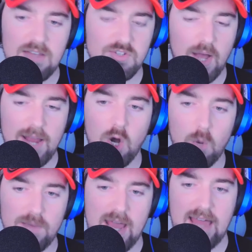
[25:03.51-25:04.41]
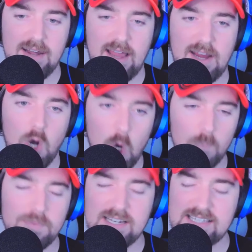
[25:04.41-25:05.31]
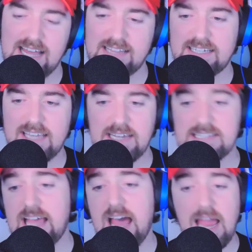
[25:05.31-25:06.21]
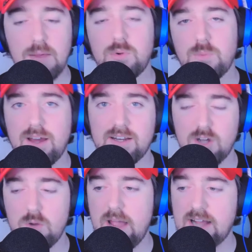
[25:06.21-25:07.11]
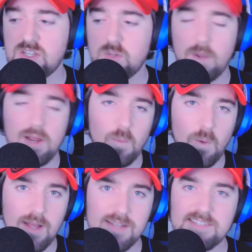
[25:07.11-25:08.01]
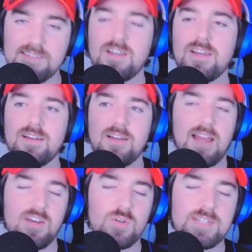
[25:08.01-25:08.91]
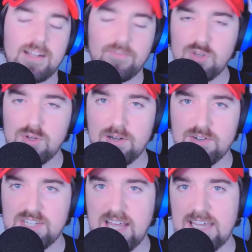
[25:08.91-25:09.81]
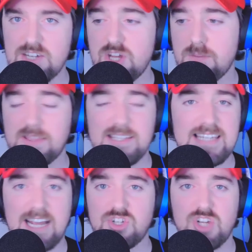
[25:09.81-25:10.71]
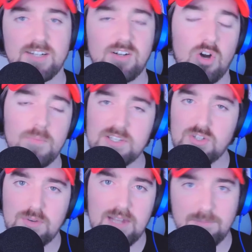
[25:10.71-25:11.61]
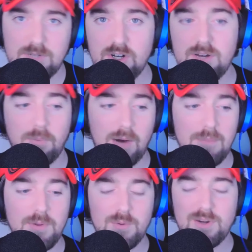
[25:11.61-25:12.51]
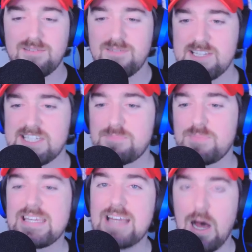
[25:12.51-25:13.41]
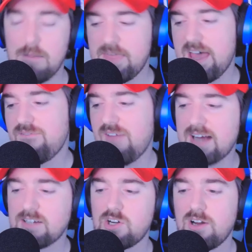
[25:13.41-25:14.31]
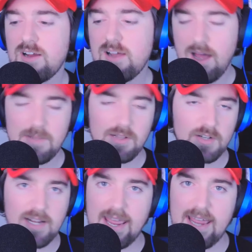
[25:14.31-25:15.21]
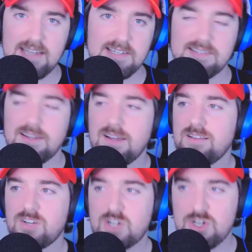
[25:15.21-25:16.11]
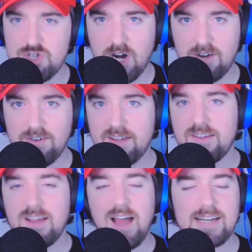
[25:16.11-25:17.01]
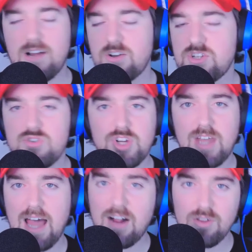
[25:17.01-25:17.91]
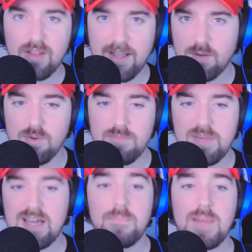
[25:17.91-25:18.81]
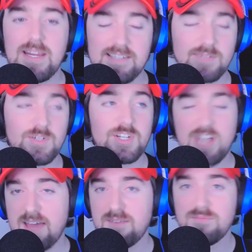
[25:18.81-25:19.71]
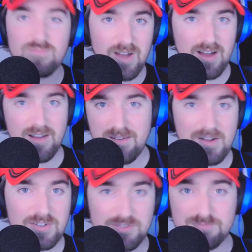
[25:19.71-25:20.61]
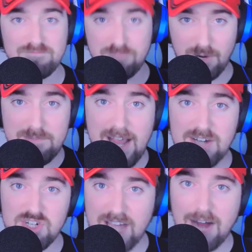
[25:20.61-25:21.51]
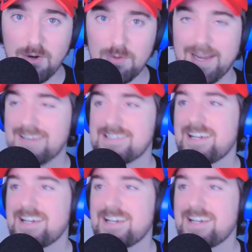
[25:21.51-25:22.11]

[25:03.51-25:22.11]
So I hope not. I hope that's not the case. I would want to go back to the way it was. I know it would take a few years to age in, but this next gen car would be so damn good. It probably would speed up that factor. I mean, look at Kansas. Look at Charlotte. I guarantee you Chicagoland would be amazing, which again, bring back Chicagoland.